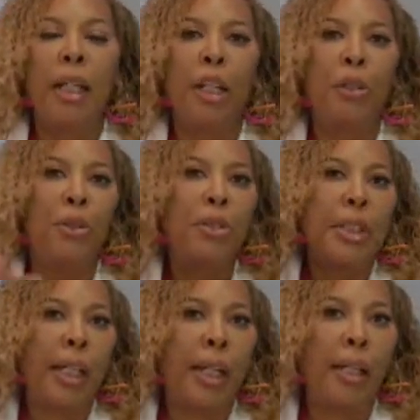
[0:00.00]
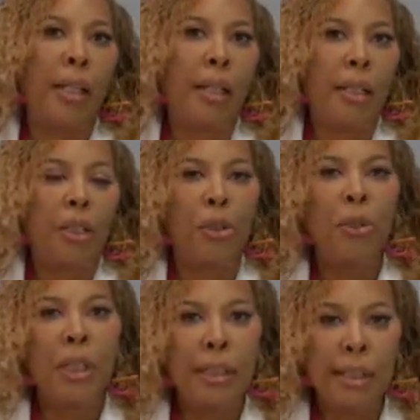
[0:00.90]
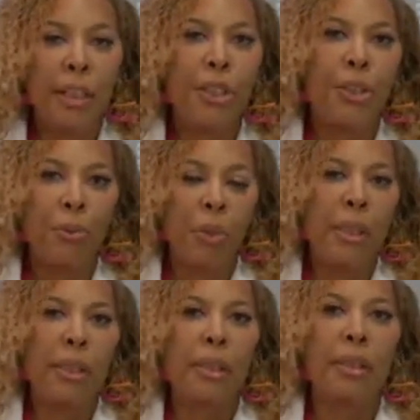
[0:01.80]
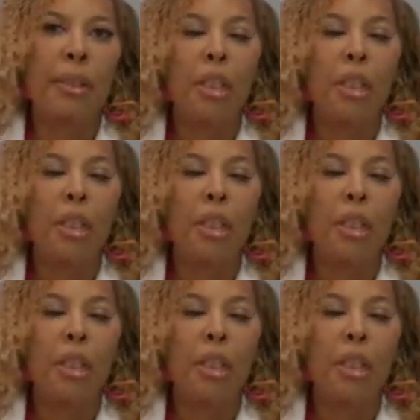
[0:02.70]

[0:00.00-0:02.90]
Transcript: and you say you need 6 syringes,